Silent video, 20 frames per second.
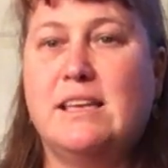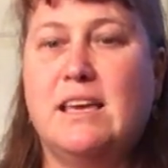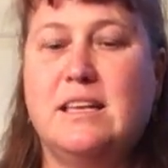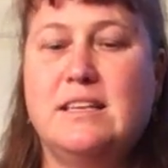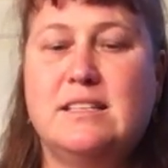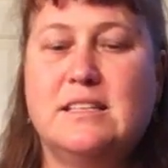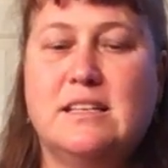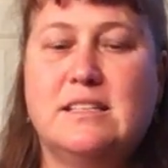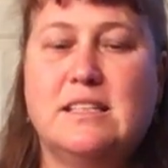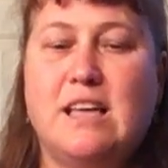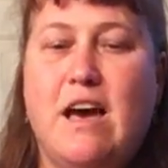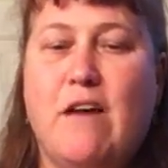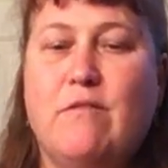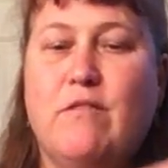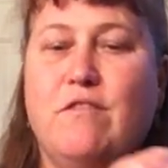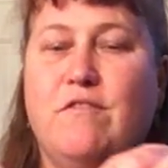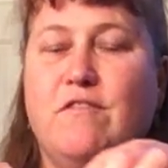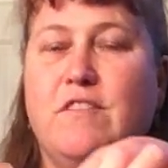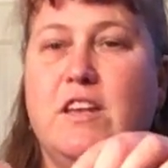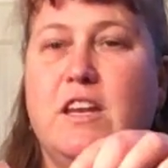It does have a
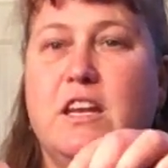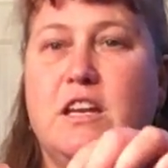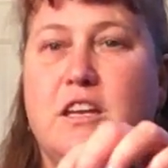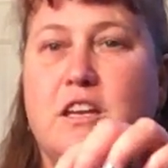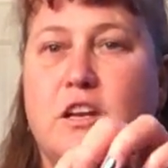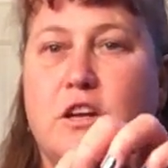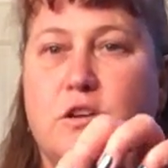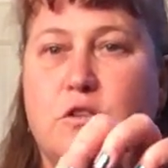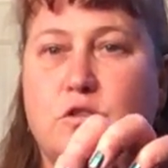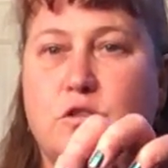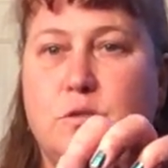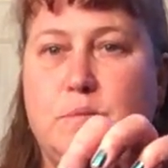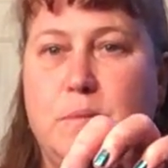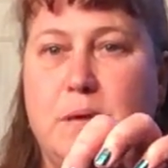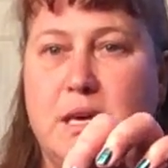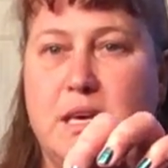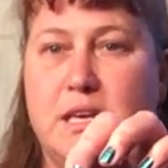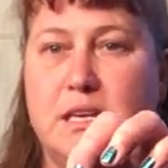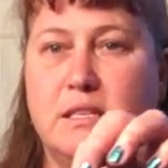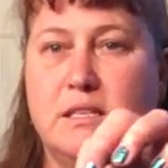fitted nose
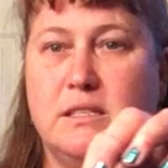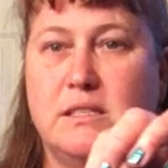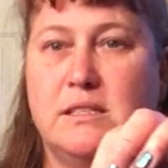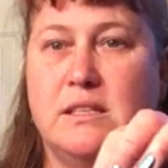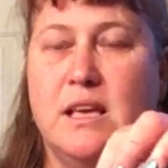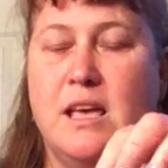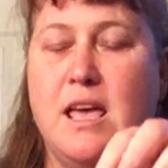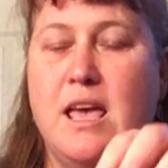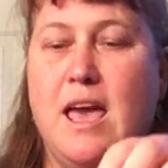piece,